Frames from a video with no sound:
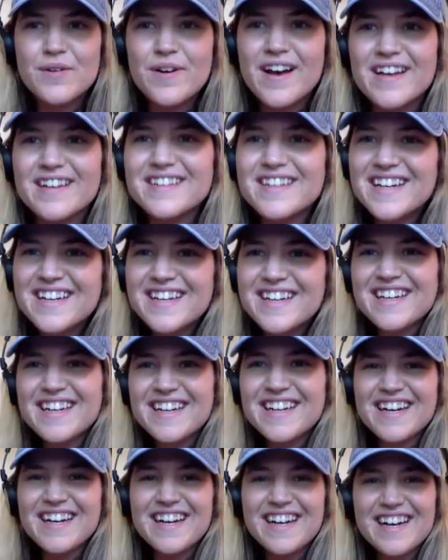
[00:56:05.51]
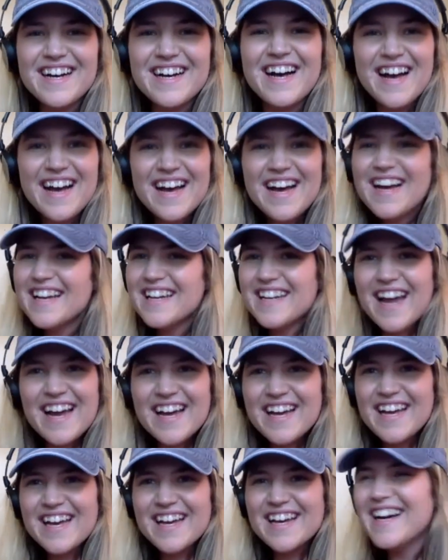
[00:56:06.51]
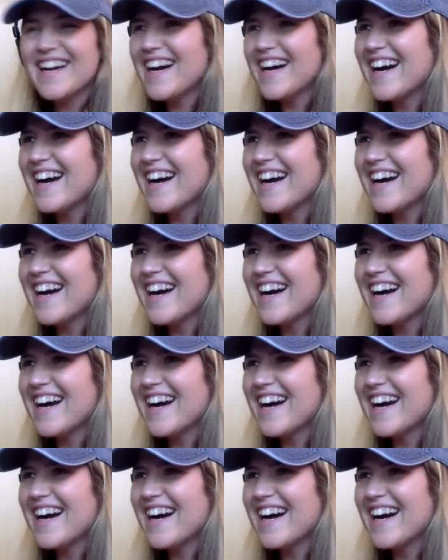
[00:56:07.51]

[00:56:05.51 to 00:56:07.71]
it. Nike.